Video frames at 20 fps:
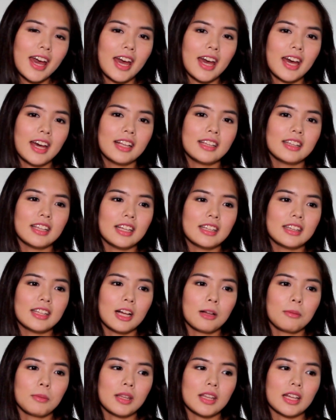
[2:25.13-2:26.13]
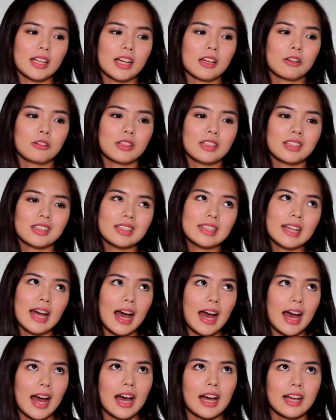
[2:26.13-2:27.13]
and they tell me that I couldn't
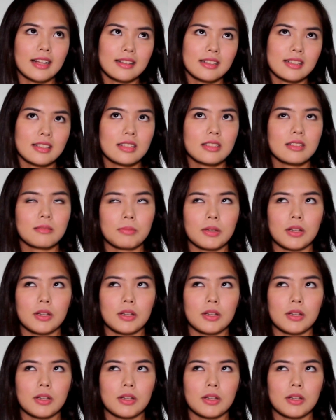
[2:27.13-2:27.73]
dance